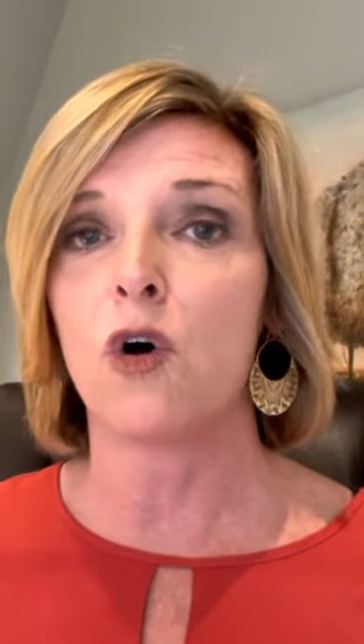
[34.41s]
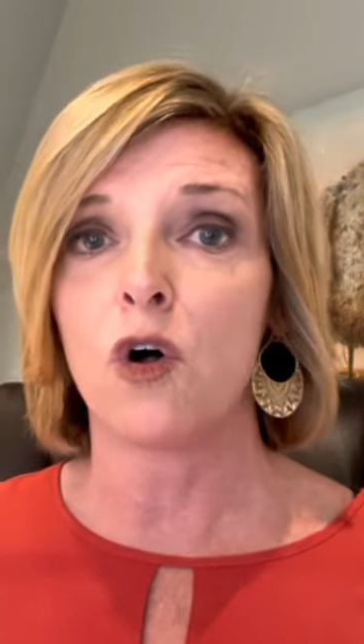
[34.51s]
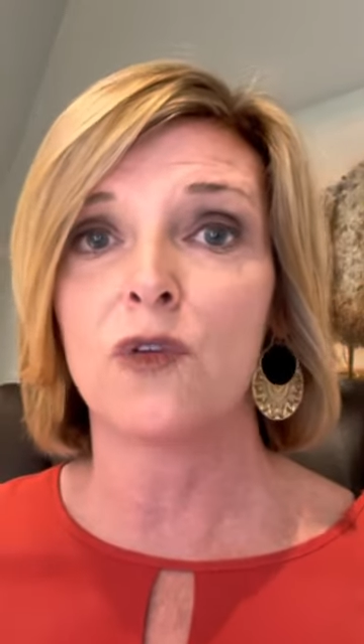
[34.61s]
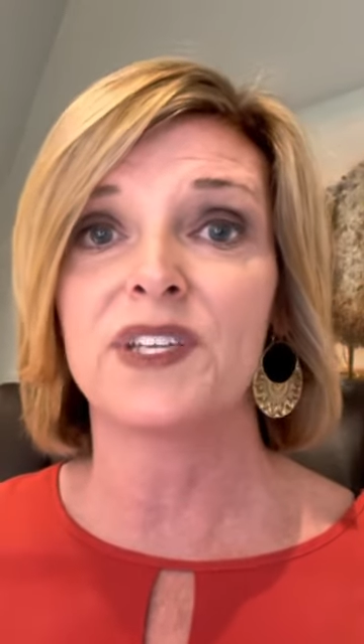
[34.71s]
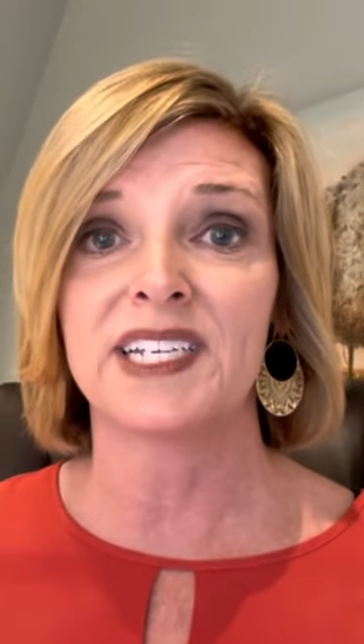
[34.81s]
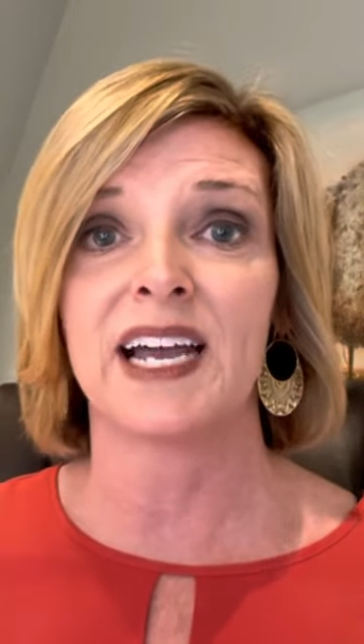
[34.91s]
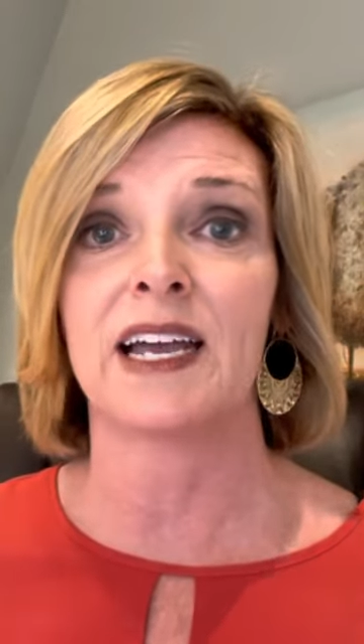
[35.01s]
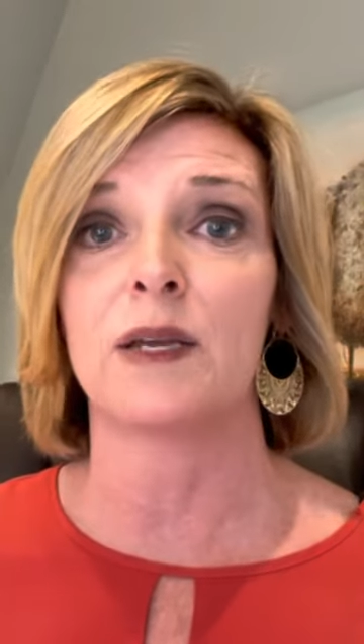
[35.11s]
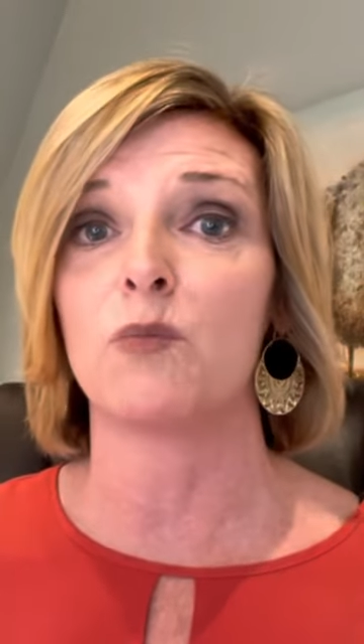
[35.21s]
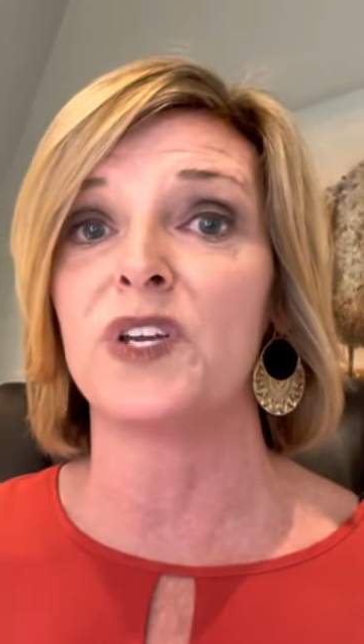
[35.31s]
all the
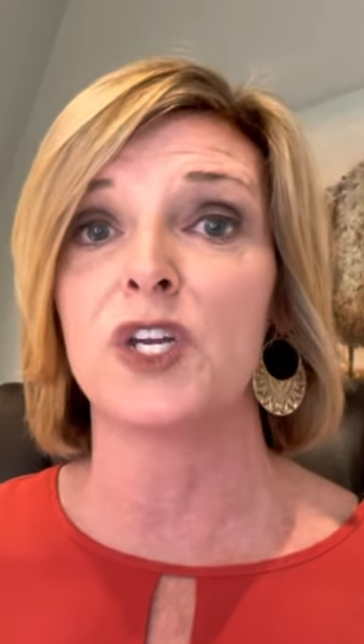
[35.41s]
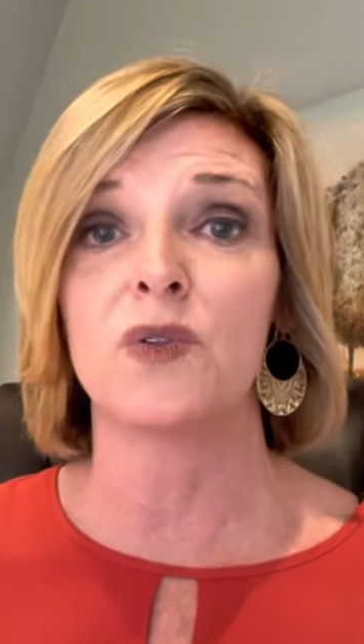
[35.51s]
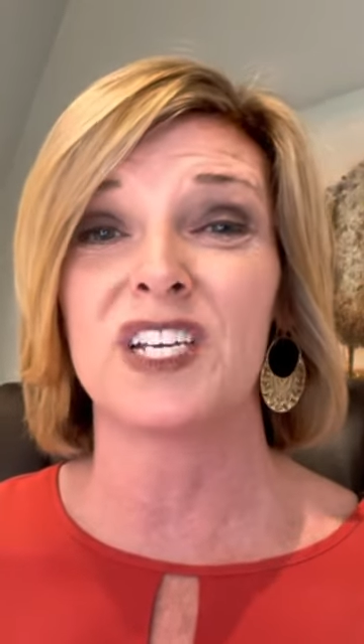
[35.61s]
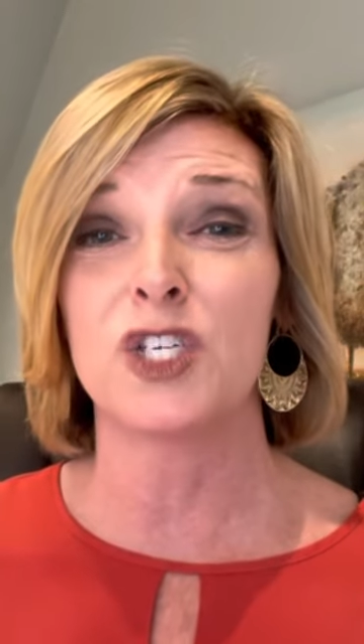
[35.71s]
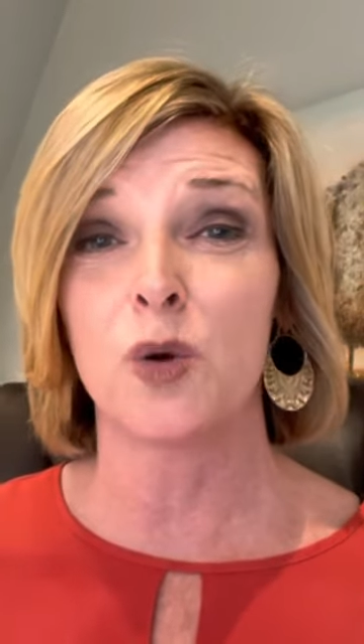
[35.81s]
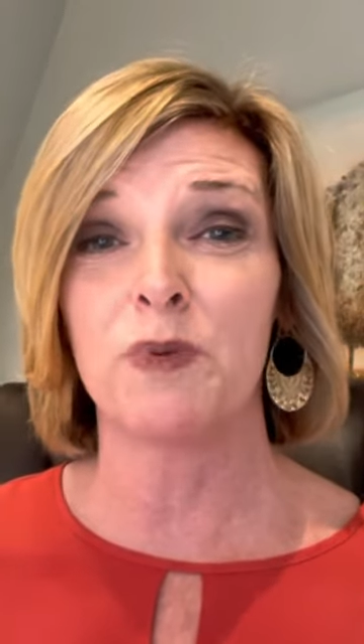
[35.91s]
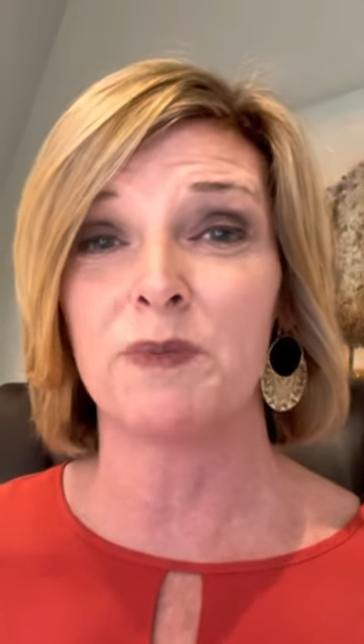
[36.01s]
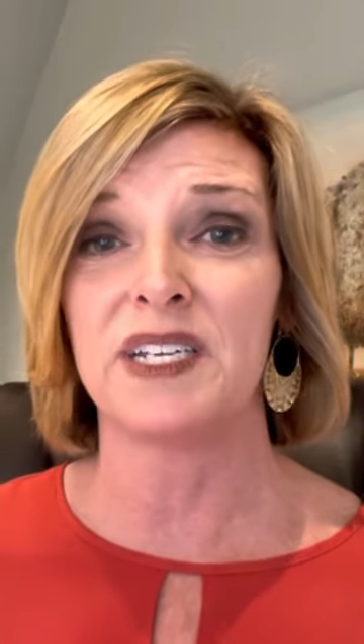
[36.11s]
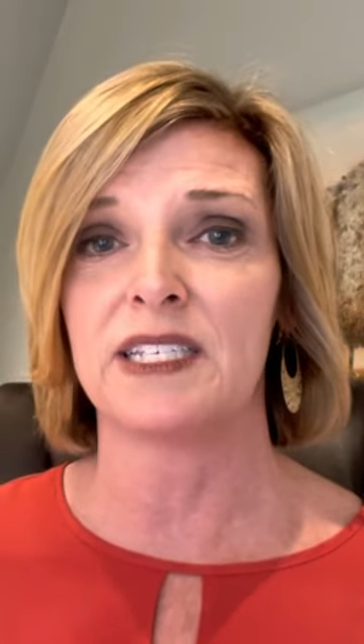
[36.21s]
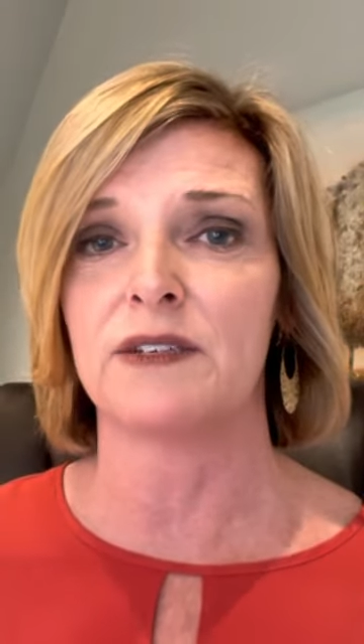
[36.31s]
time. We know that
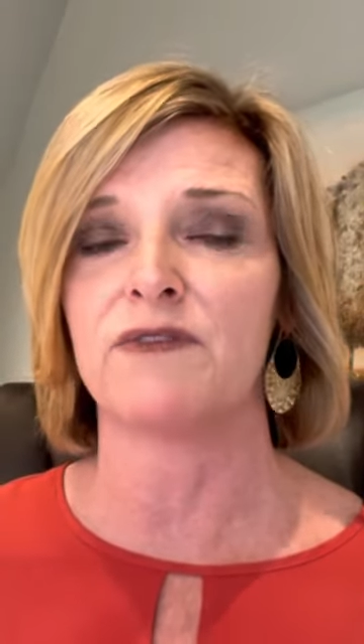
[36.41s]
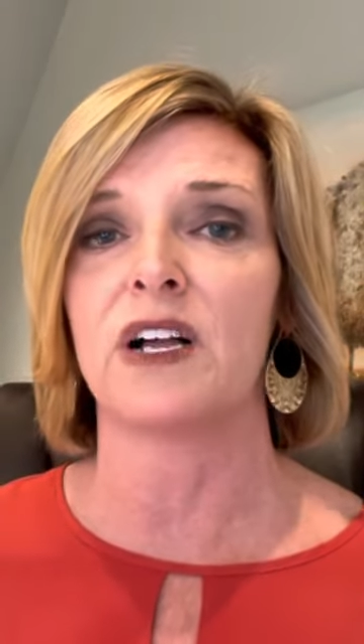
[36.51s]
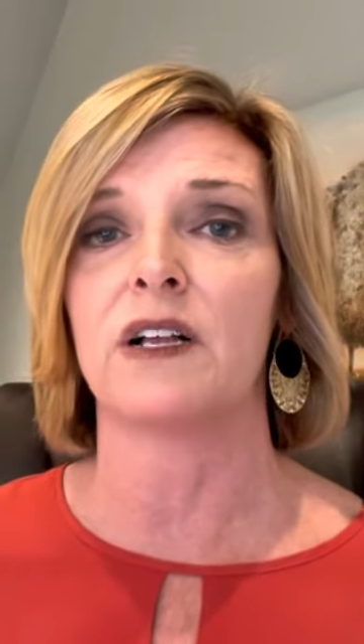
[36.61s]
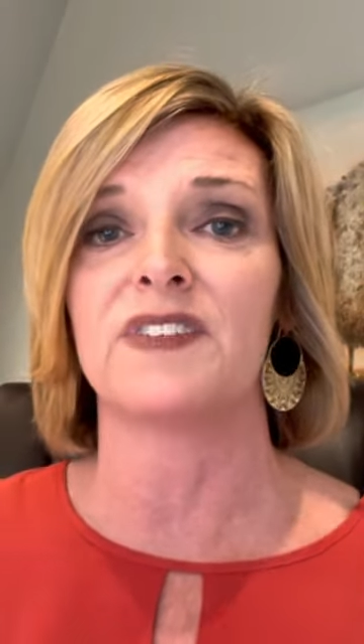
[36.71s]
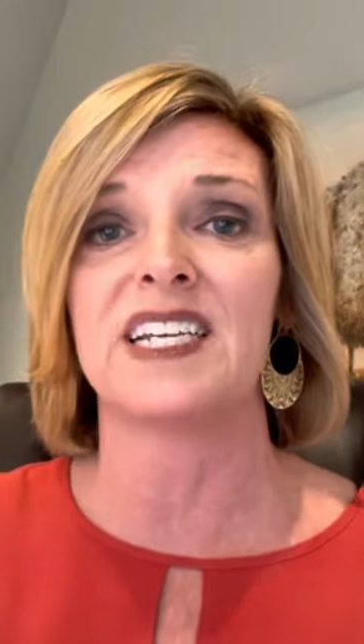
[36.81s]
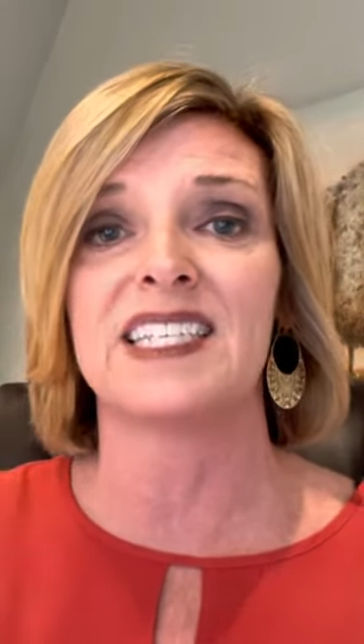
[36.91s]
dopamine's involved.